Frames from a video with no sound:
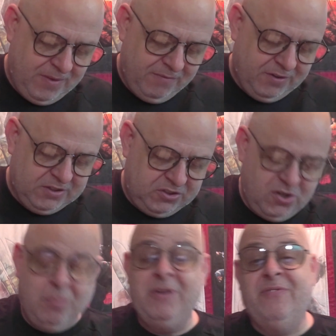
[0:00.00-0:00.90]
for
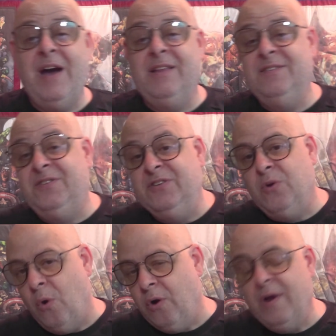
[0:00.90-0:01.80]
disturbing violence and
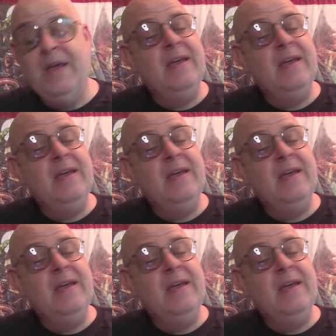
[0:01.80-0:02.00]
gore.